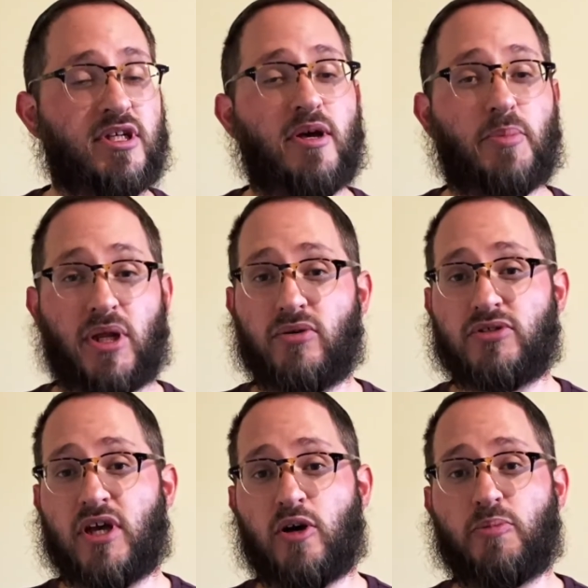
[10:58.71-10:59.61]
it can
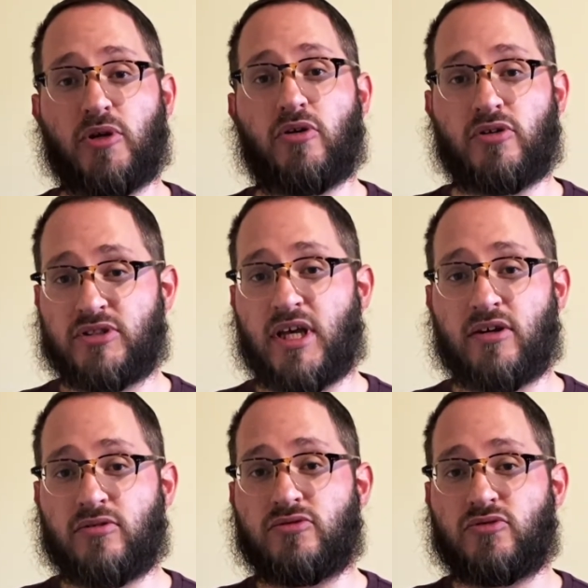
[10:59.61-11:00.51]
also help you grow
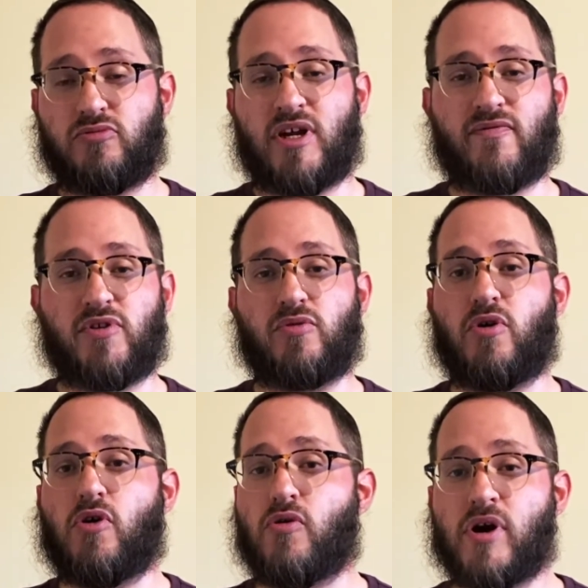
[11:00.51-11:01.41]
sales, revenue,
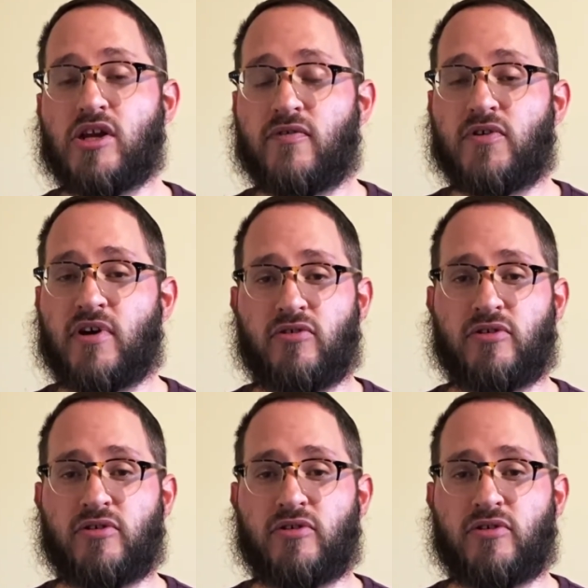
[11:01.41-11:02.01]
or any of your other